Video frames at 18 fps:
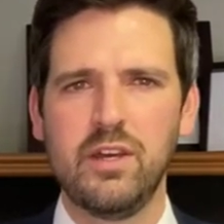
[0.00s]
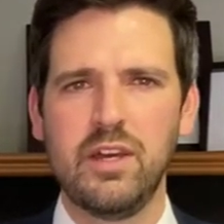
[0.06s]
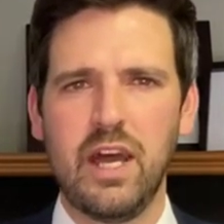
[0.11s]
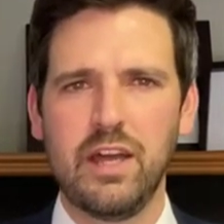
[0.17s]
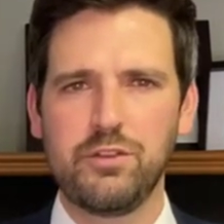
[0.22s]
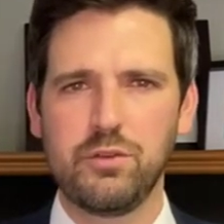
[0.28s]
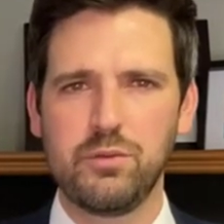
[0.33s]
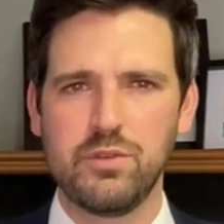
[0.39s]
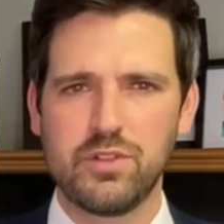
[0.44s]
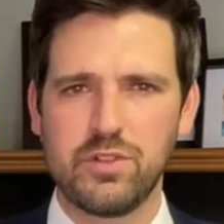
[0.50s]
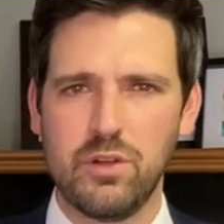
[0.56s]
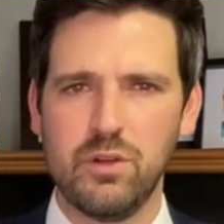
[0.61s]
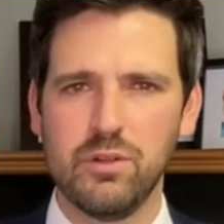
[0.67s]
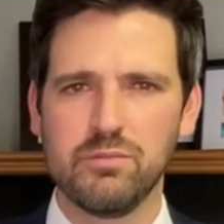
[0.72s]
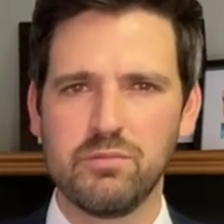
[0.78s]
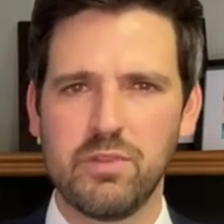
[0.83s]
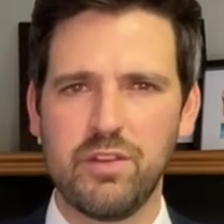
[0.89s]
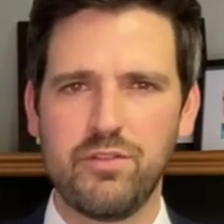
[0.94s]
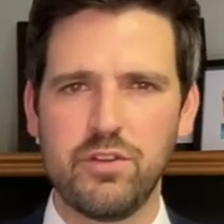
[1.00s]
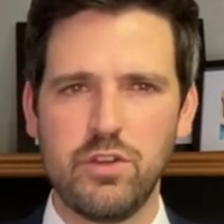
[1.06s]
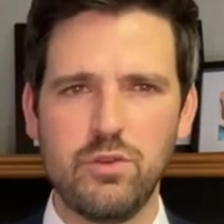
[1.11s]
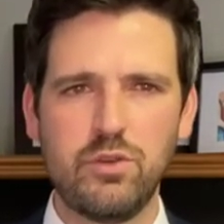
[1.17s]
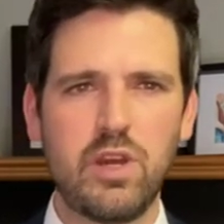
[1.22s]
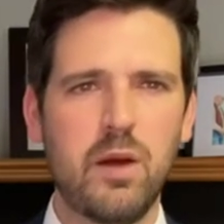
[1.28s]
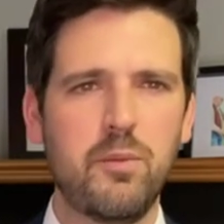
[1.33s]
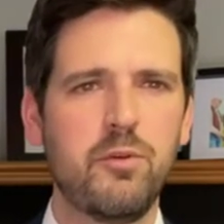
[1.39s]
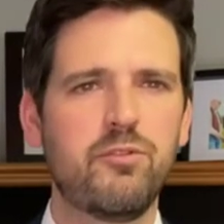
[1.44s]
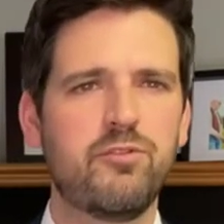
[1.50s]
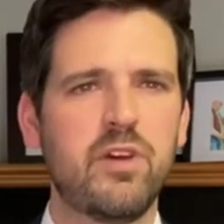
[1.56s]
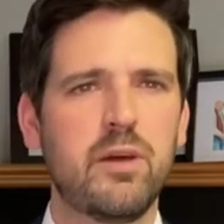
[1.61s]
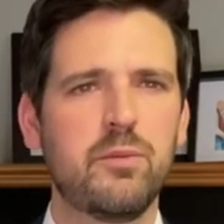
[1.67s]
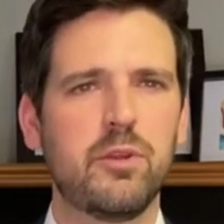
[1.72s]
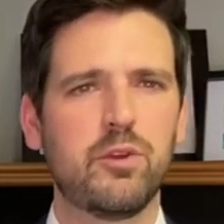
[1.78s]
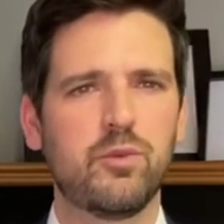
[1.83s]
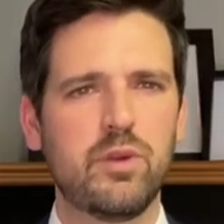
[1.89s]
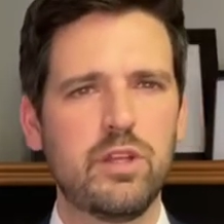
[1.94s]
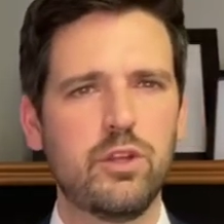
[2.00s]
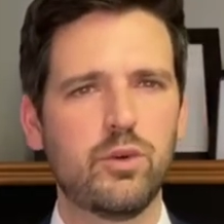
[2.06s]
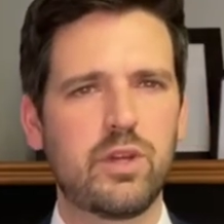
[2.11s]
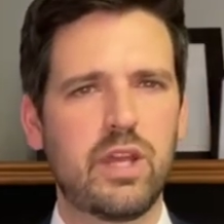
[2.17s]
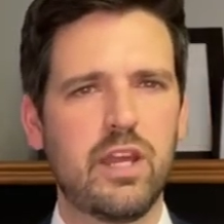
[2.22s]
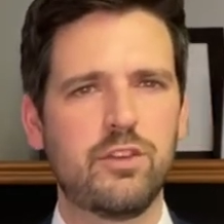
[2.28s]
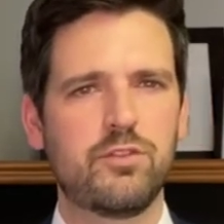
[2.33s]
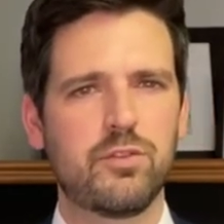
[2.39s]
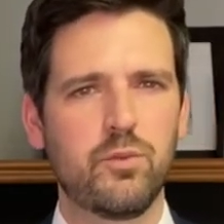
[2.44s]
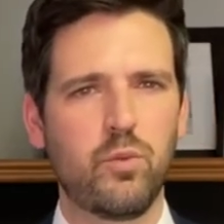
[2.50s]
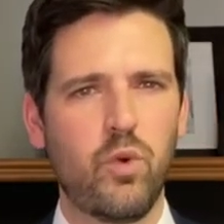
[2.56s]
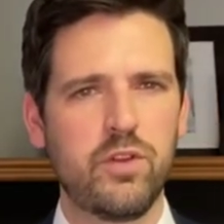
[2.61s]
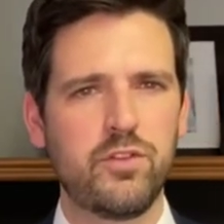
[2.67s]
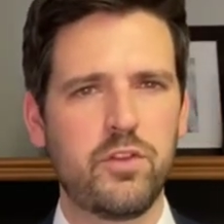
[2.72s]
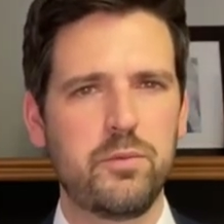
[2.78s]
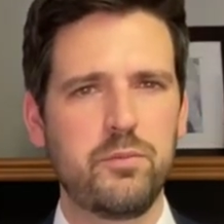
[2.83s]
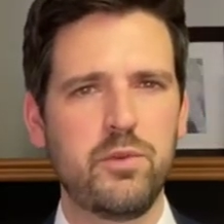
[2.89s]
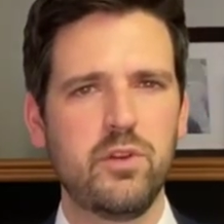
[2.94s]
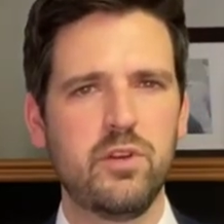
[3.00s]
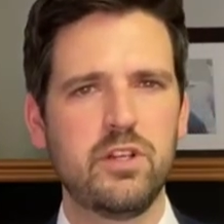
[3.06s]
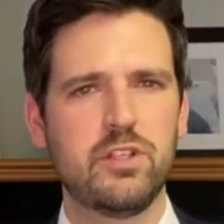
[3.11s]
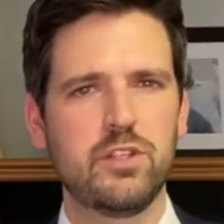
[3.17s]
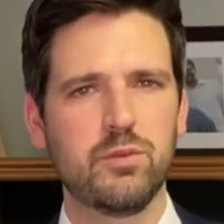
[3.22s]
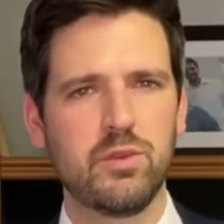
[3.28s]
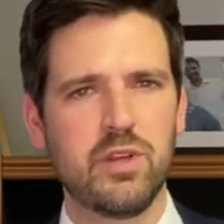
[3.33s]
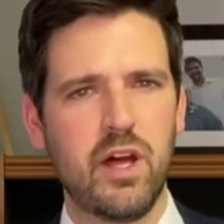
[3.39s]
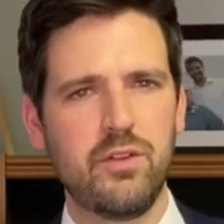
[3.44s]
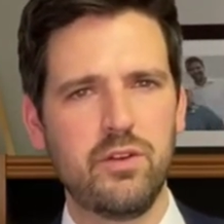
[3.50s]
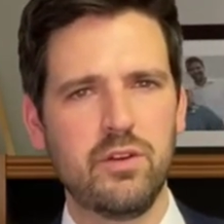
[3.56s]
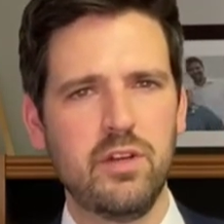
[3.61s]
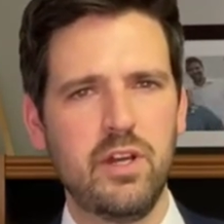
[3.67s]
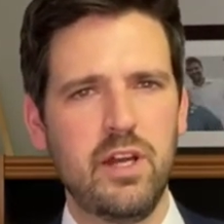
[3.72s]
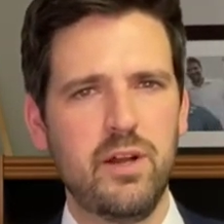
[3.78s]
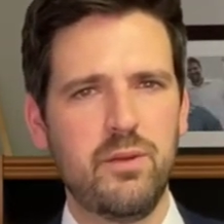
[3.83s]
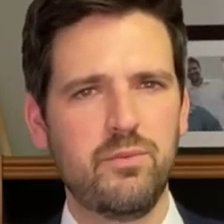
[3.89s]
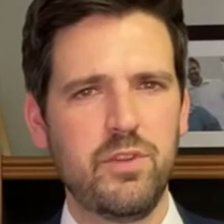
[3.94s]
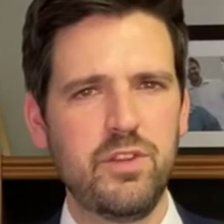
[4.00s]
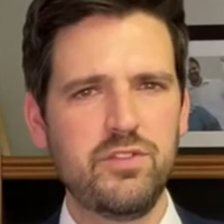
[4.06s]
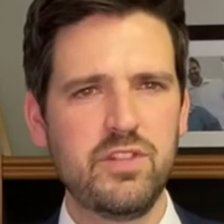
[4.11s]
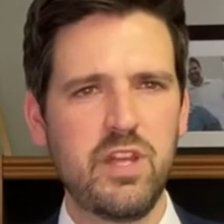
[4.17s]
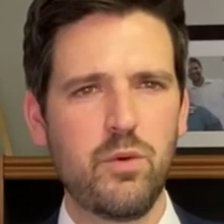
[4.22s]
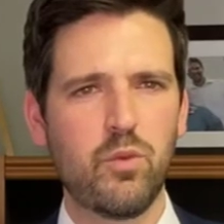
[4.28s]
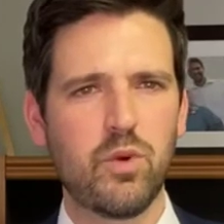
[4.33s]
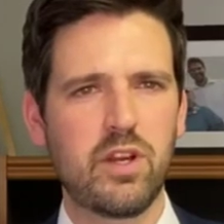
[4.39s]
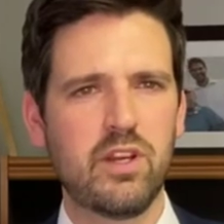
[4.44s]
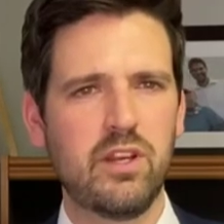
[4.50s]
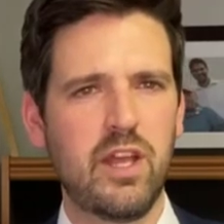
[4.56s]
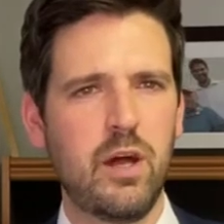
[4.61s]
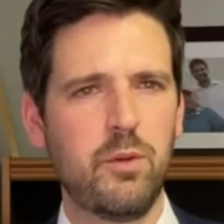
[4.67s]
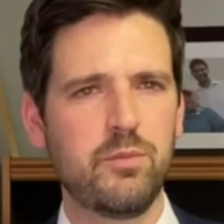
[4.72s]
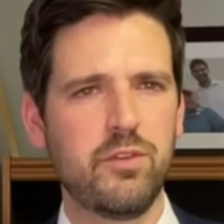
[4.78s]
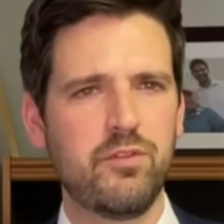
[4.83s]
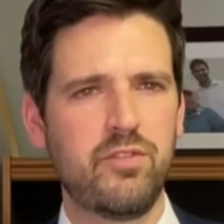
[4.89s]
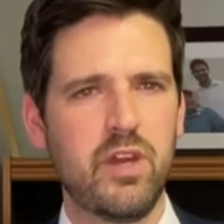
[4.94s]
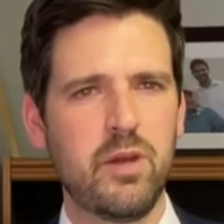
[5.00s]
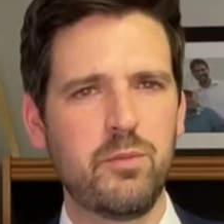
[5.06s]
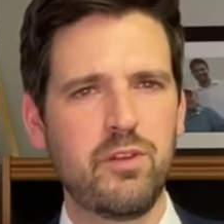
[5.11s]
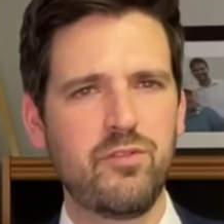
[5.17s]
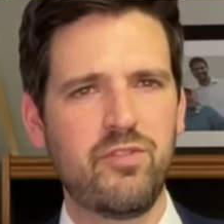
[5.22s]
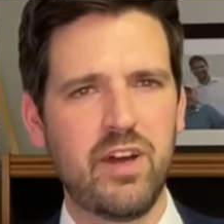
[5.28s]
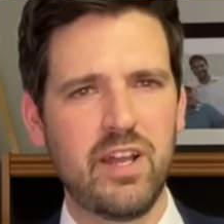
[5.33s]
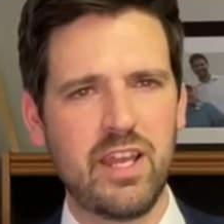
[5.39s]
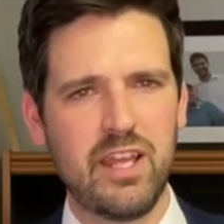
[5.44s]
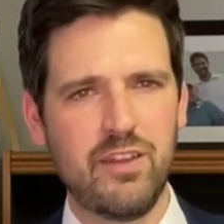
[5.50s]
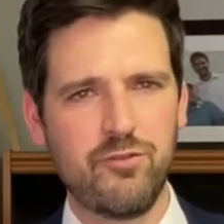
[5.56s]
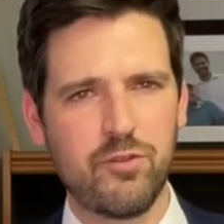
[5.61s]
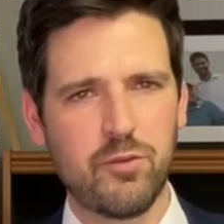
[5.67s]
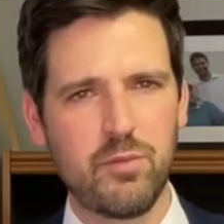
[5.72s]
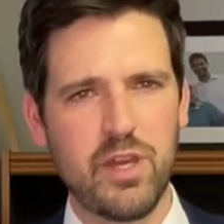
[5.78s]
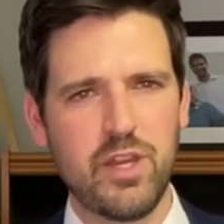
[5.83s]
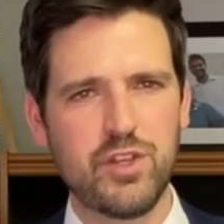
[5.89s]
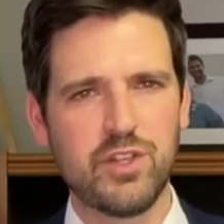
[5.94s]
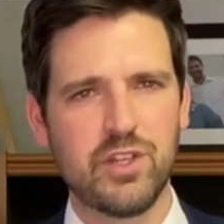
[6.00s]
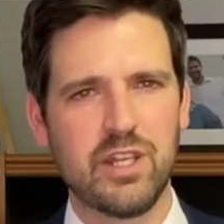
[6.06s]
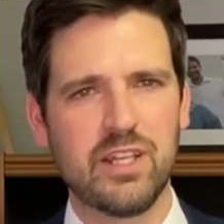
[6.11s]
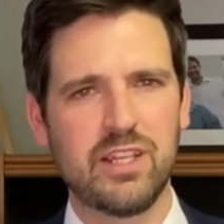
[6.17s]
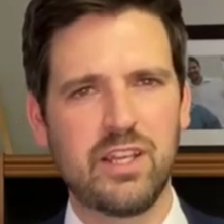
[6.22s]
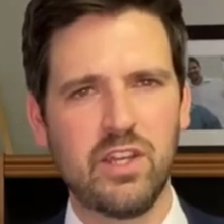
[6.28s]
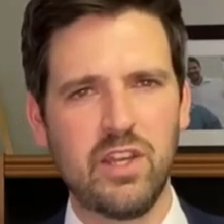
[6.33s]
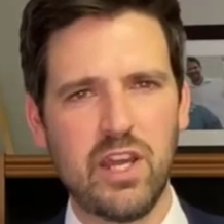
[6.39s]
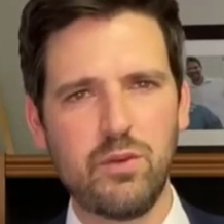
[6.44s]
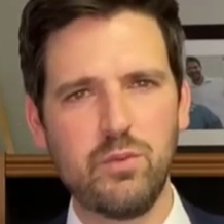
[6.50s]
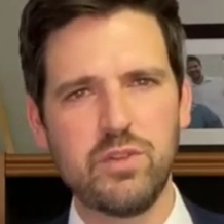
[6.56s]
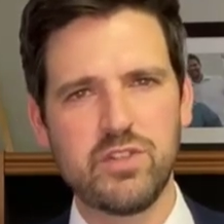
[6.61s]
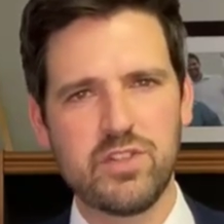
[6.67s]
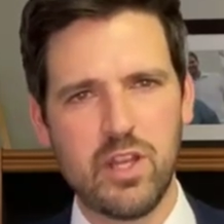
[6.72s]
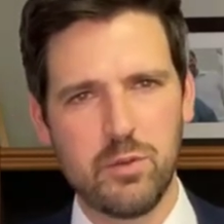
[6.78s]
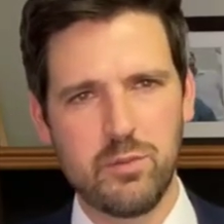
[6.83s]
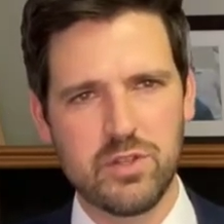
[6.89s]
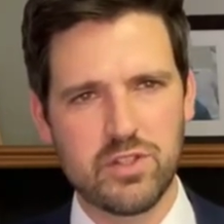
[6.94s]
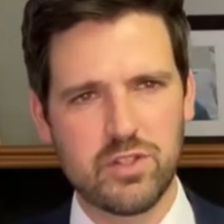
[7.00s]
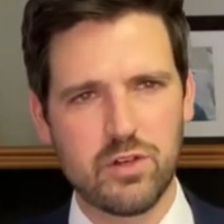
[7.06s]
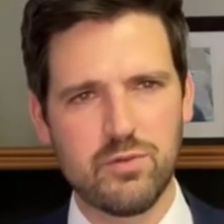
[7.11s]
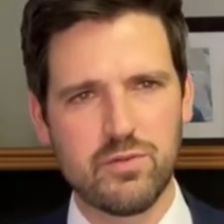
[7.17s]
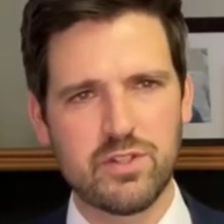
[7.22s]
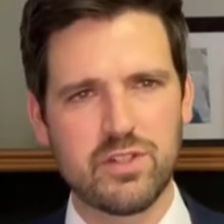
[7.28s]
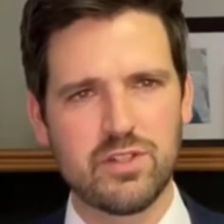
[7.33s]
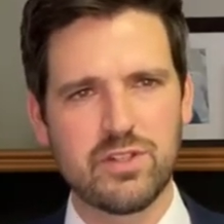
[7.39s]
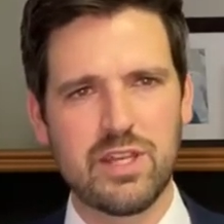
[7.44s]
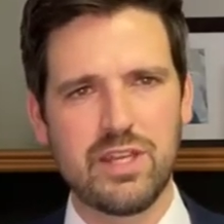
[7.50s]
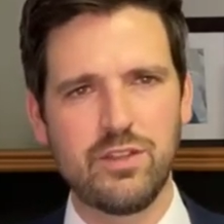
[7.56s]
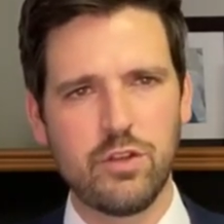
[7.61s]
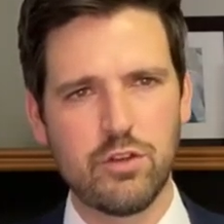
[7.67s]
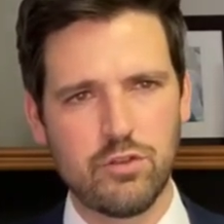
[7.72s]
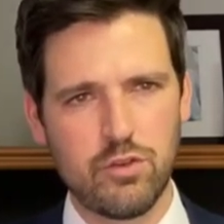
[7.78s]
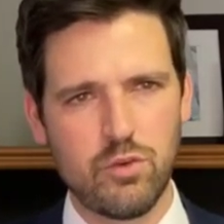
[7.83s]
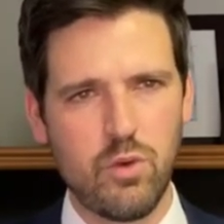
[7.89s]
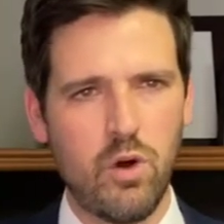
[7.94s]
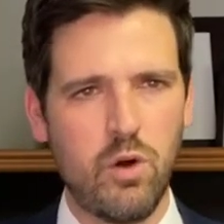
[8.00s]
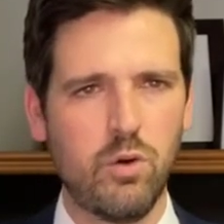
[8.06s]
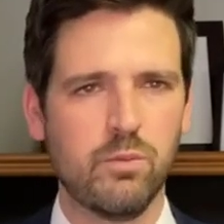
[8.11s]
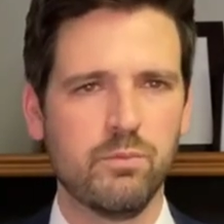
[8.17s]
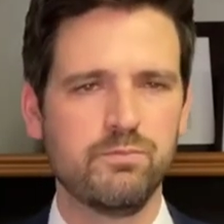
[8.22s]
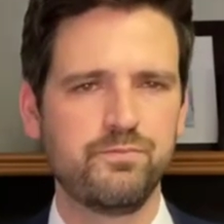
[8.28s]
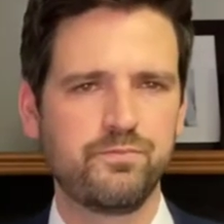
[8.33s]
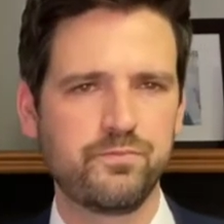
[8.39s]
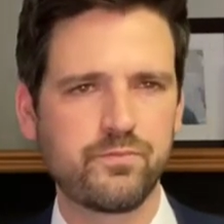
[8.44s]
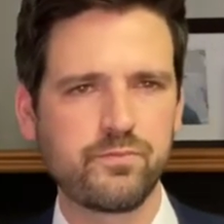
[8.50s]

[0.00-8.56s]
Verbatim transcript: As a result, if a newcomer family relocates from one community to another, this network can help the family find information and connect with settlement services in their new home.